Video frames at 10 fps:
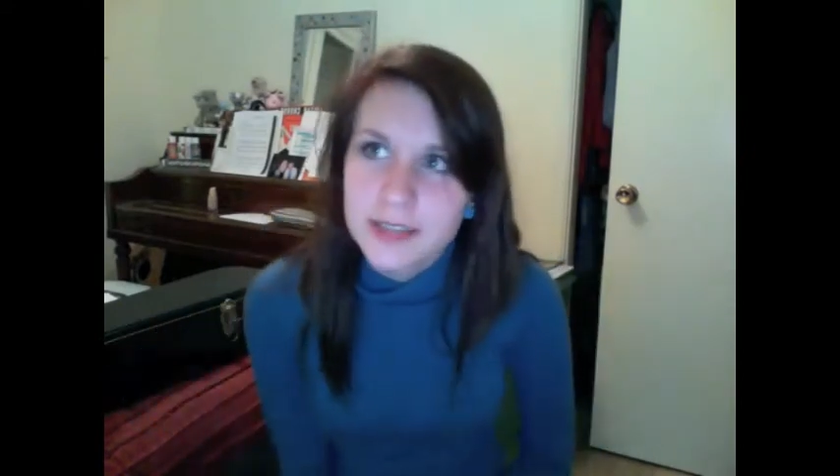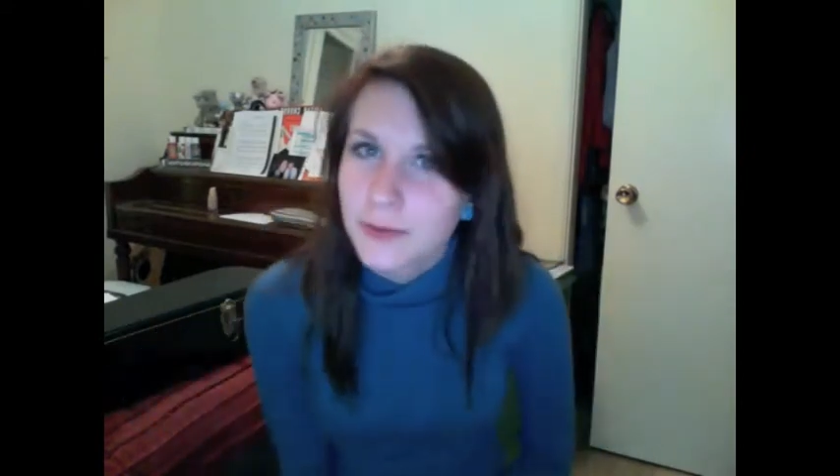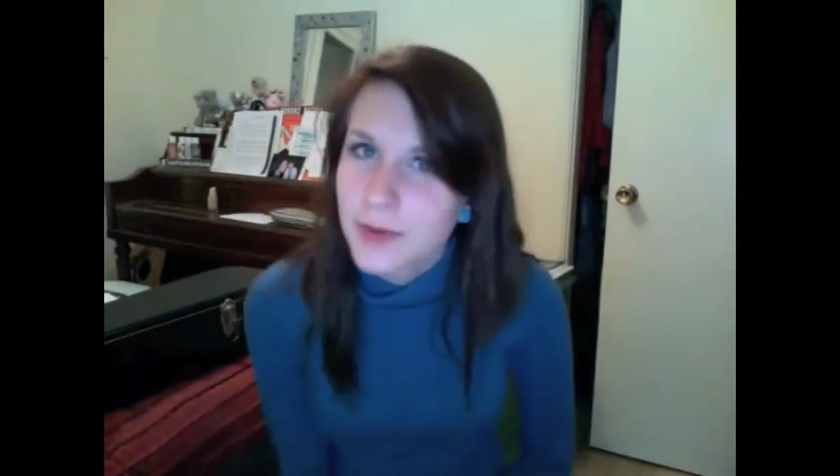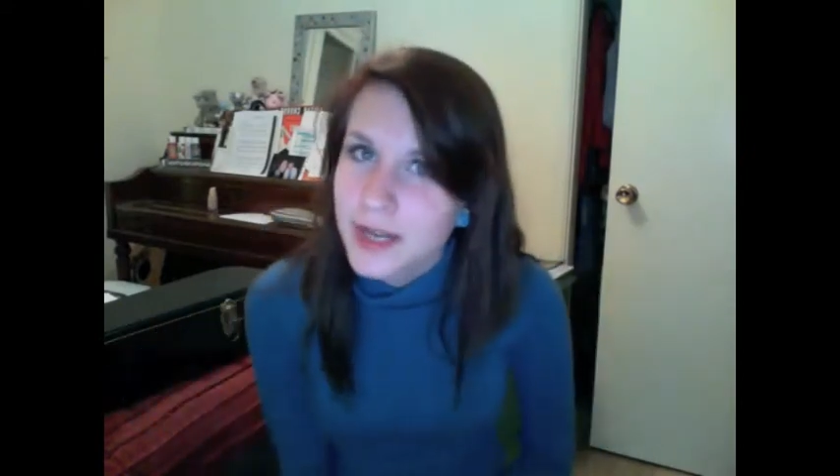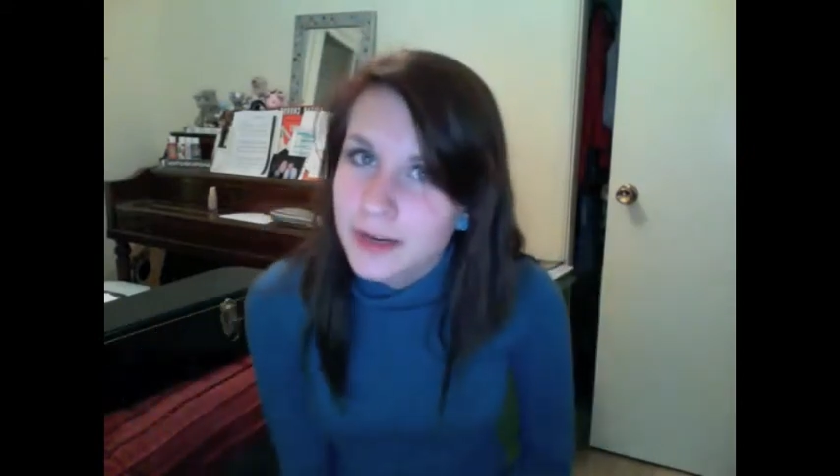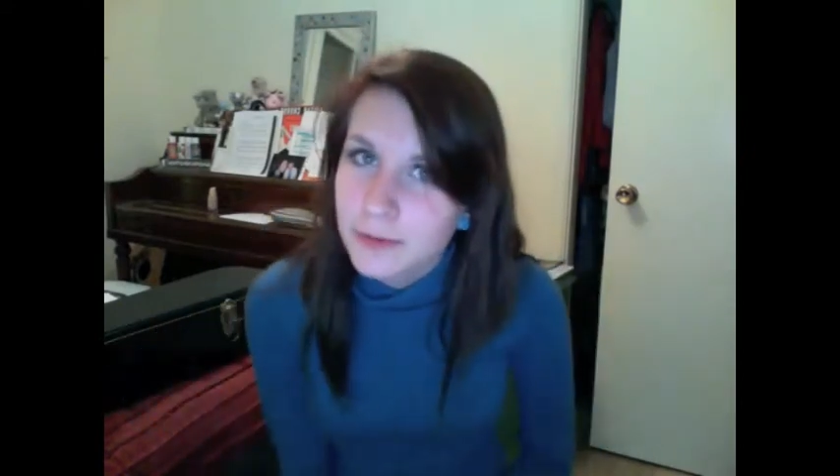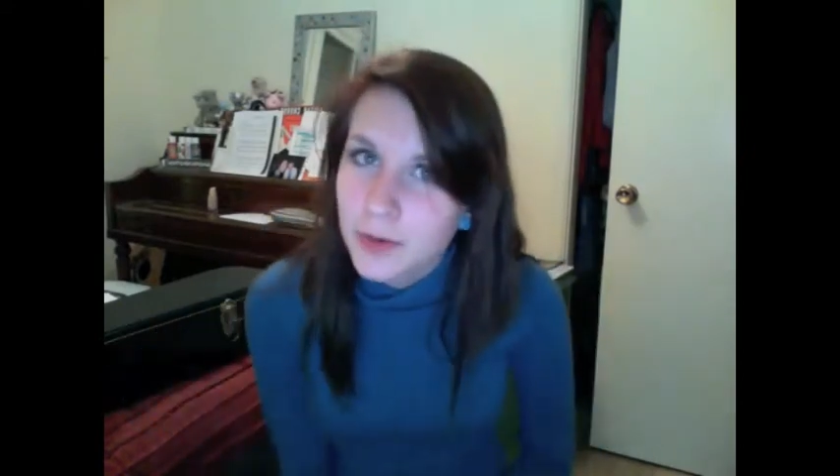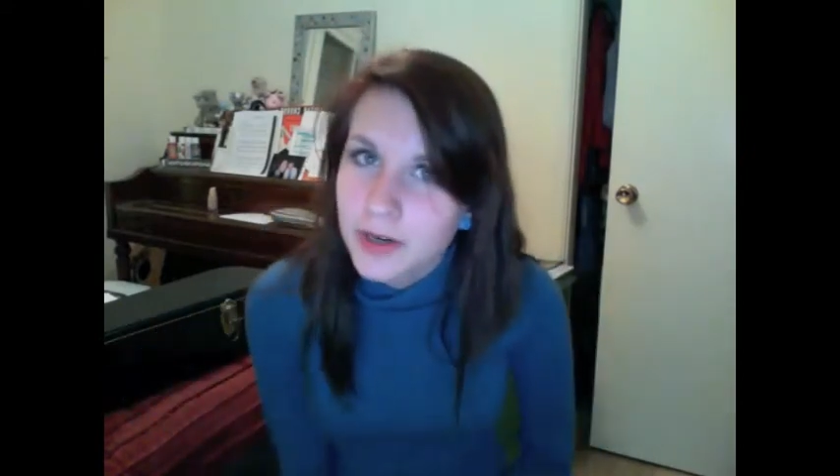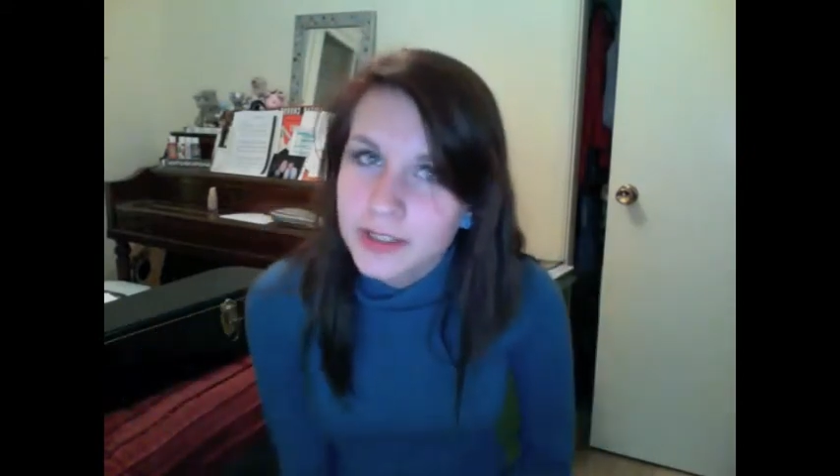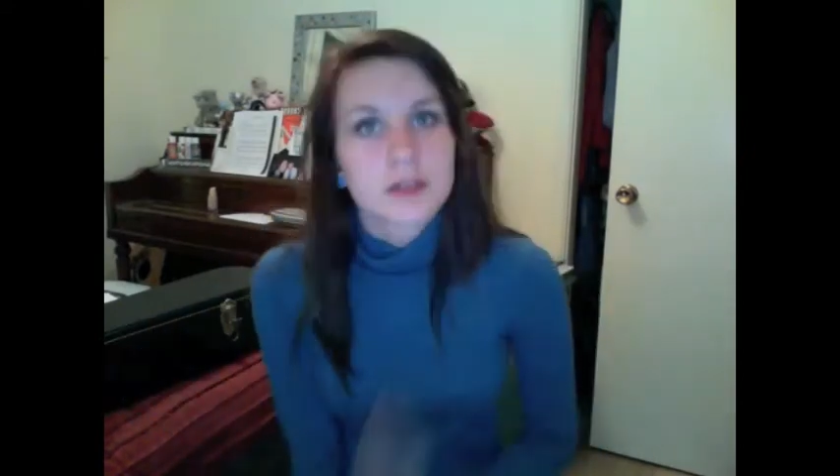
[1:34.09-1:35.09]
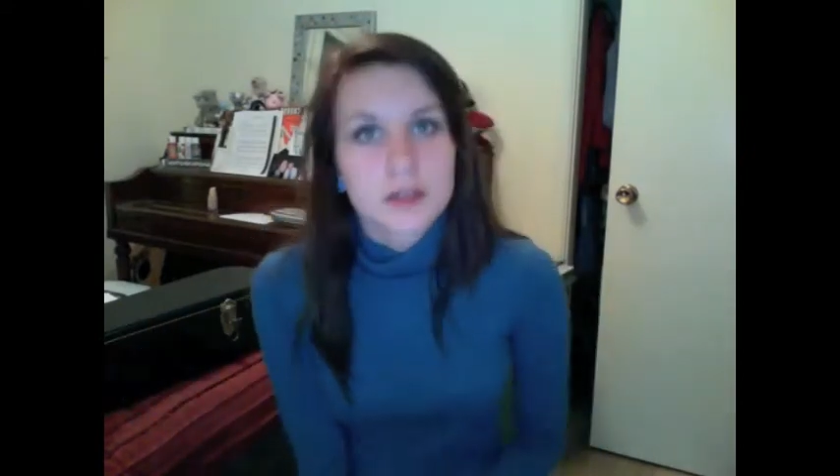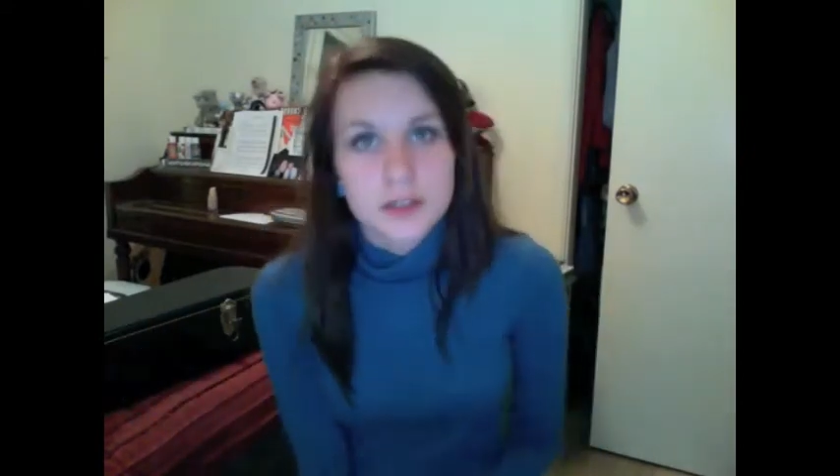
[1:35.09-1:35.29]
I ran out of words.